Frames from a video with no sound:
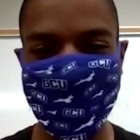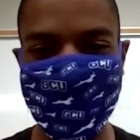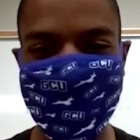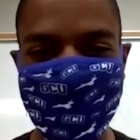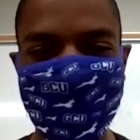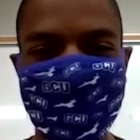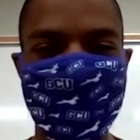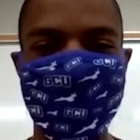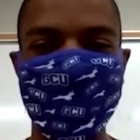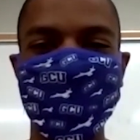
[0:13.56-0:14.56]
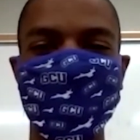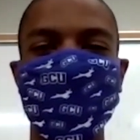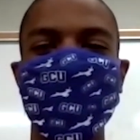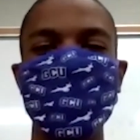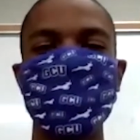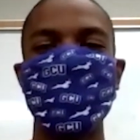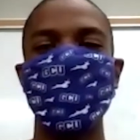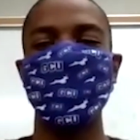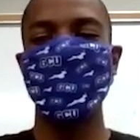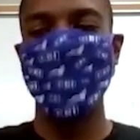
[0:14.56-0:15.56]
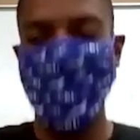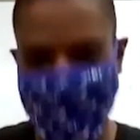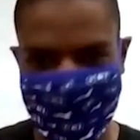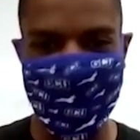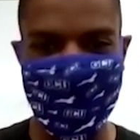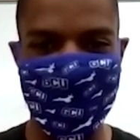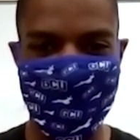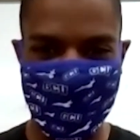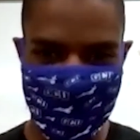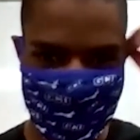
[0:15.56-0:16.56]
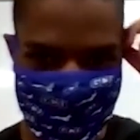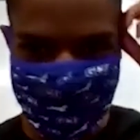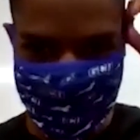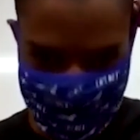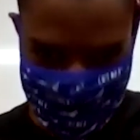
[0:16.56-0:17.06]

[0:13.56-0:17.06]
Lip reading: just going to hop right into it.